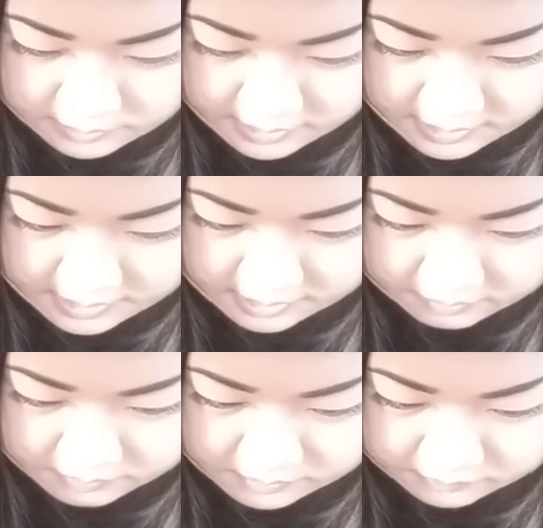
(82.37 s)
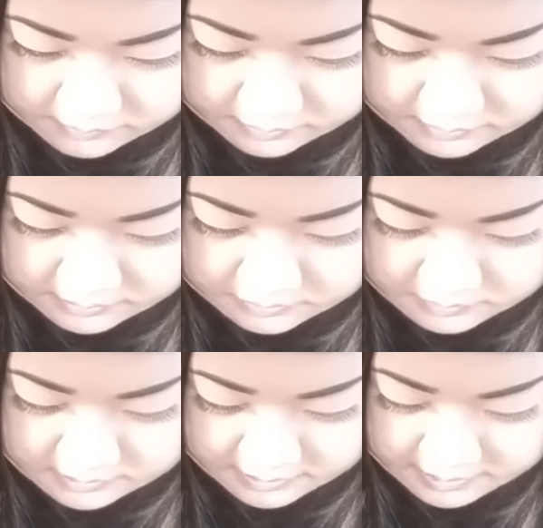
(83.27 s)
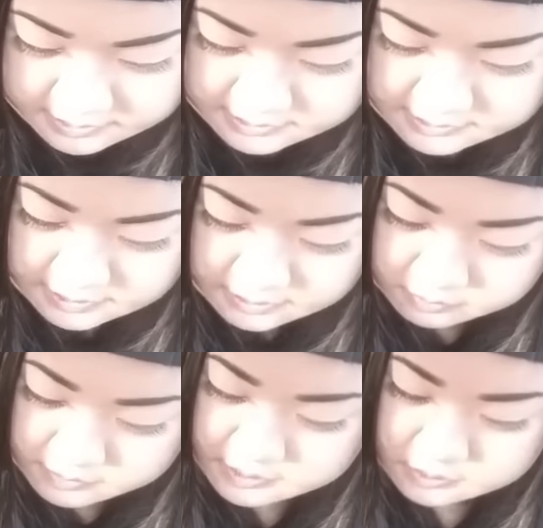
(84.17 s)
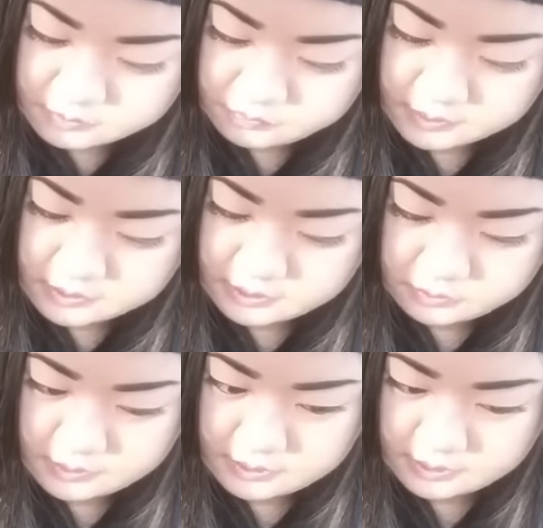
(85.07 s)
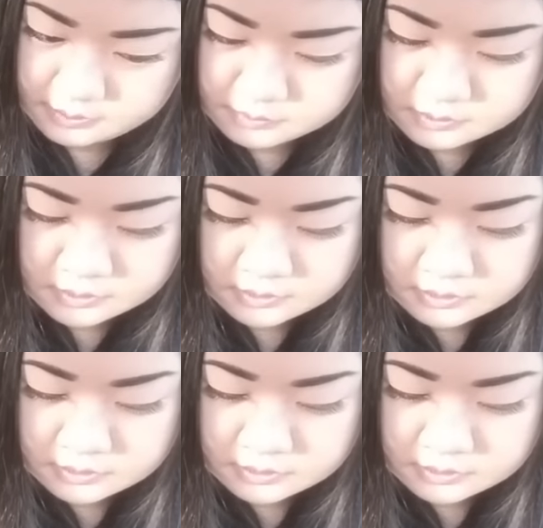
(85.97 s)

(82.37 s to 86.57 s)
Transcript: Yeah, I wonder if they're gonna do it today, because hello, I just refreshed like 20 times.